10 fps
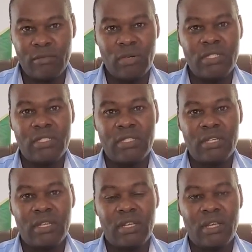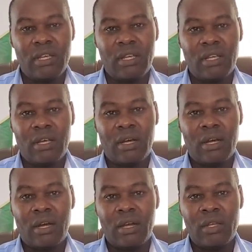boys.
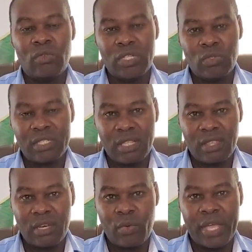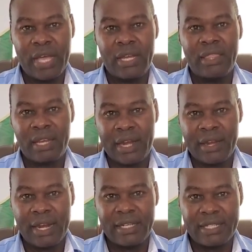Uh, in 2023 we had
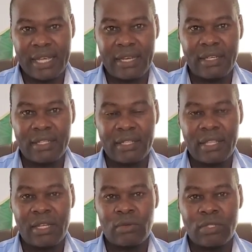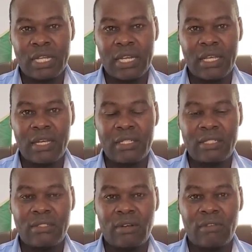310. That was an
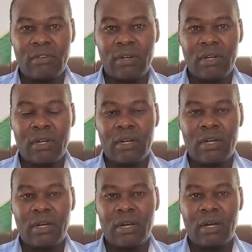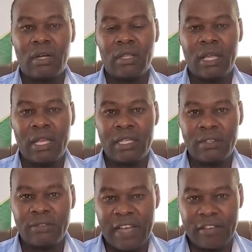increase of uh,
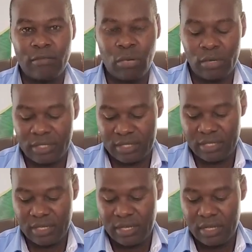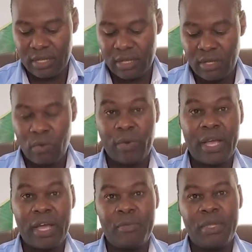85 boys. We are
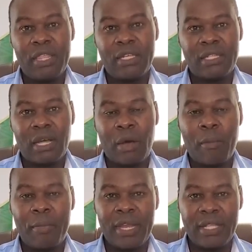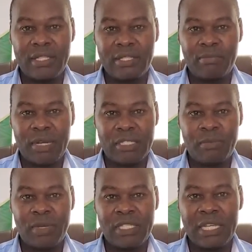happy that uh, our parents
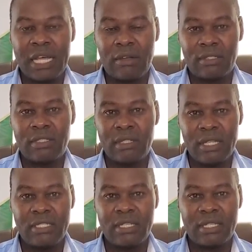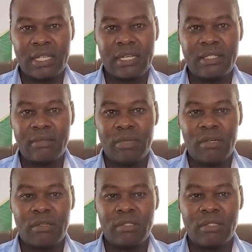participated a lot in this result
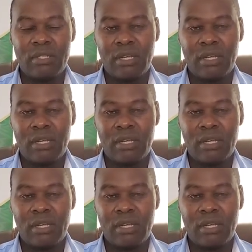because